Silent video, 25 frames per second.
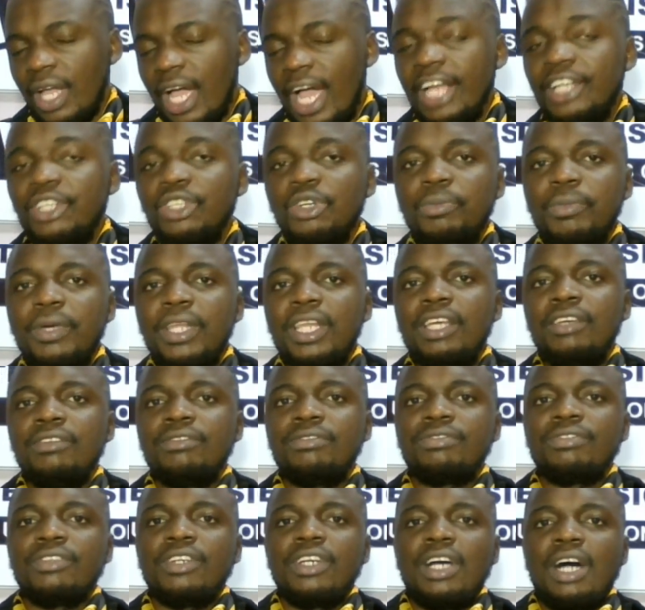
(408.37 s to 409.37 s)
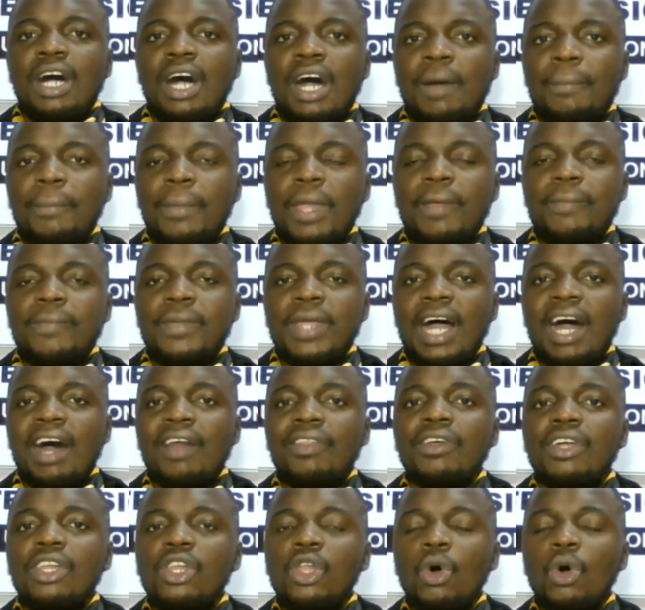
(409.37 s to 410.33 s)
I do believe maybe other